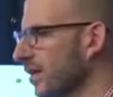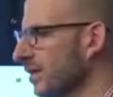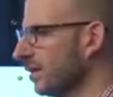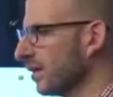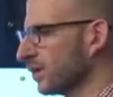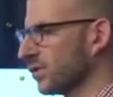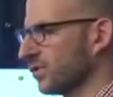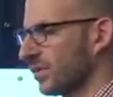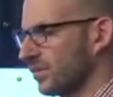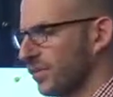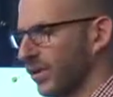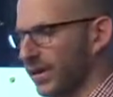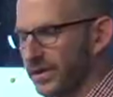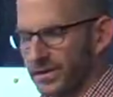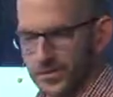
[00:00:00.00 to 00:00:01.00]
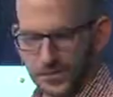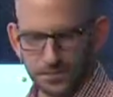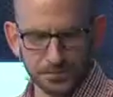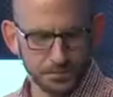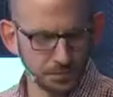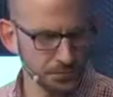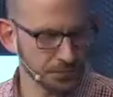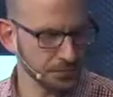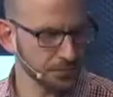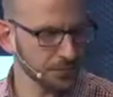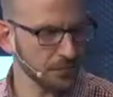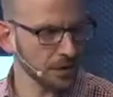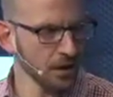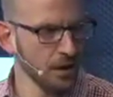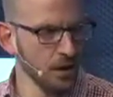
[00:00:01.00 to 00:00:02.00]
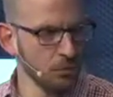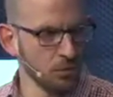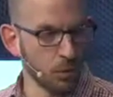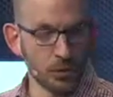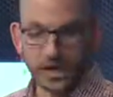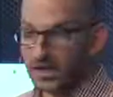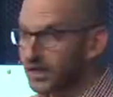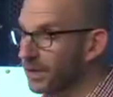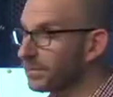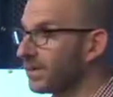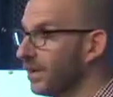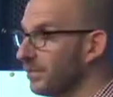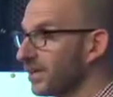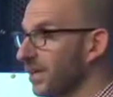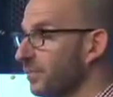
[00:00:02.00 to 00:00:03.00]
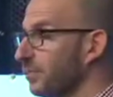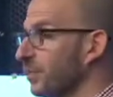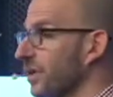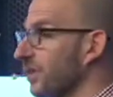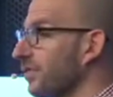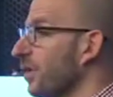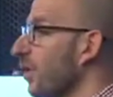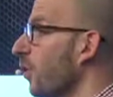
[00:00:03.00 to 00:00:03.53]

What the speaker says: luxury products. What we ended up coming up with